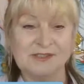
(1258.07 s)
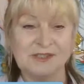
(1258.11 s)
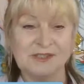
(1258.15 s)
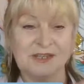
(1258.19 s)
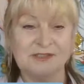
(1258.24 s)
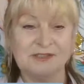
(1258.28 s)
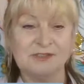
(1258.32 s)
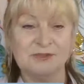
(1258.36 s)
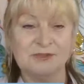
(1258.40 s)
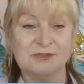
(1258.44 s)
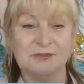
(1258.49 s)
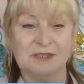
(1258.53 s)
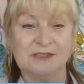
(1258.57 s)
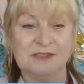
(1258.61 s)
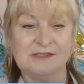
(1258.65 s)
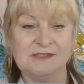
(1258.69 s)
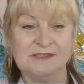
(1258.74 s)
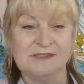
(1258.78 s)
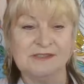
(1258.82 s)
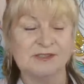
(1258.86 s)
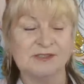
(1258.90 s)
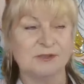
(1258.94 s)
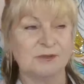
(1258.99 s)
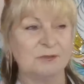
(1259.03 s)
and
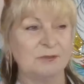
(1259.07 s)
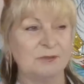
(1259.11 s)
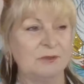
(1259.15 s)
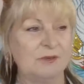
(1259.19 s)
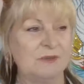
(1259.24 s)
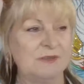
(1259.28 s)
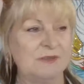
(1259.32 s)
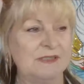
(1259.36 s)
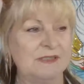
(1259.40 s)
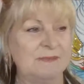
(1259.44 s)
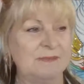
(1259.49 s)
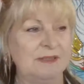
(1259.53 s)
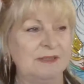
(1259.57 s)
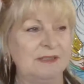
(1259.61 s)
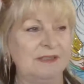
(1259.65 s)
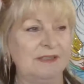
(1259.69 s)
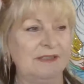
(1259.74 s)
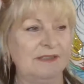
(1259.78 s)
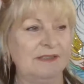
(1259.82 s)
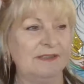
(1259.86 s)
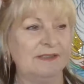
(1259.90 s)
directed towards me.